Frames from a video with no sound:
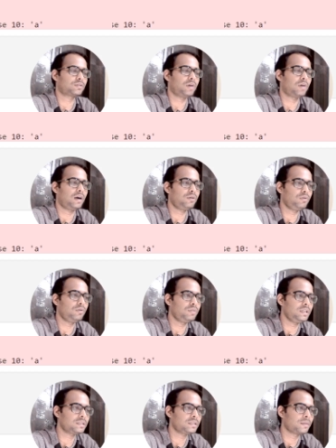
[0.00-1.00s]
So how to do
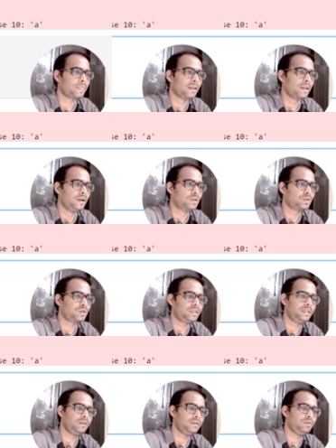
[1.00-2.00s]
this? So
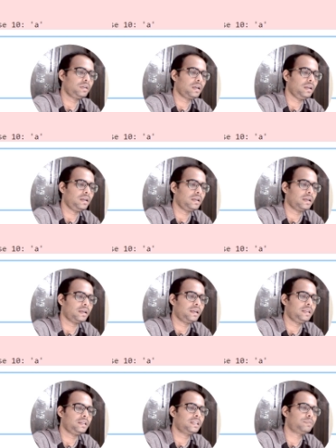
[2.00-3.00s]
here we can
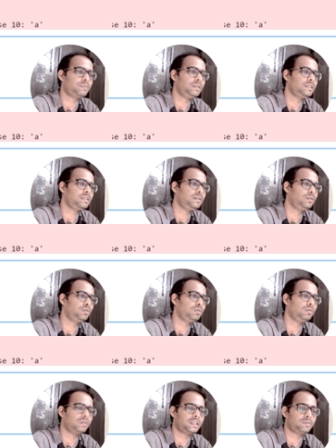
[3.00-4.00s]
explicit
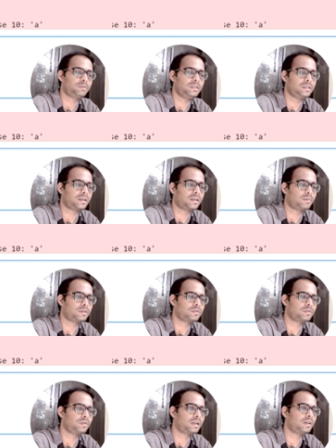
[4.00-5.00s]

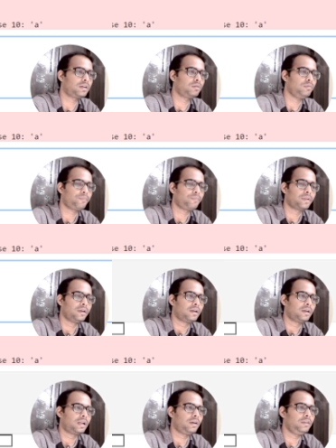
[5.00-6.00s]
conversion we can do.
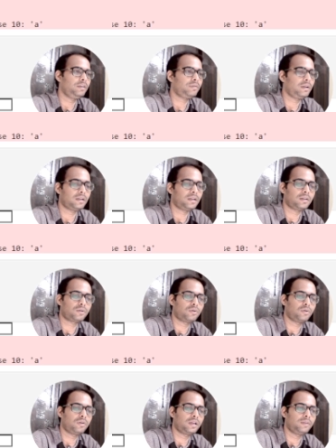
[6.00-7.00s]
Now if I run the
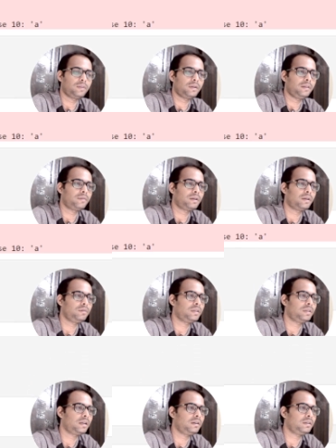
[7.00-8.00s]
code, give any value,
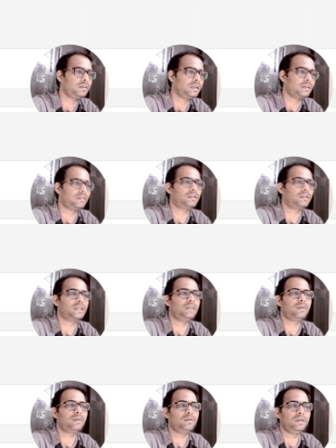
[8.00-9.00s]
then the
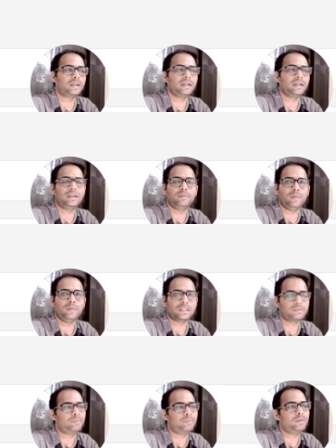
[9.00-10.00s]
z value it can give me
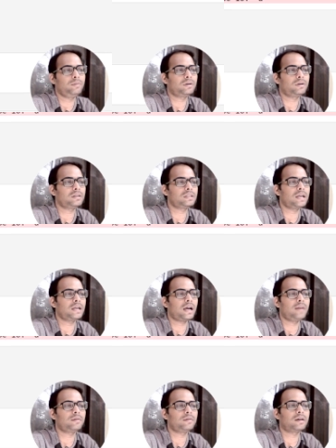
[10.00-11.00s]
as 15, because here
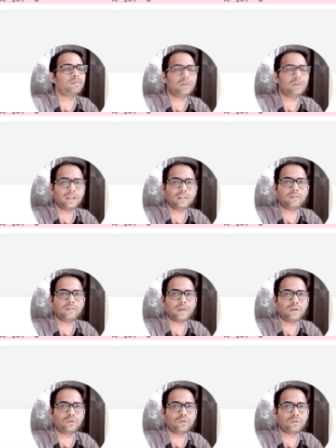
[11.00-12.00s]
I am converting the
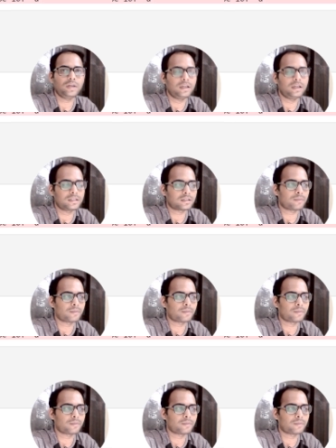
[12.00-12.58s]
value to the integer.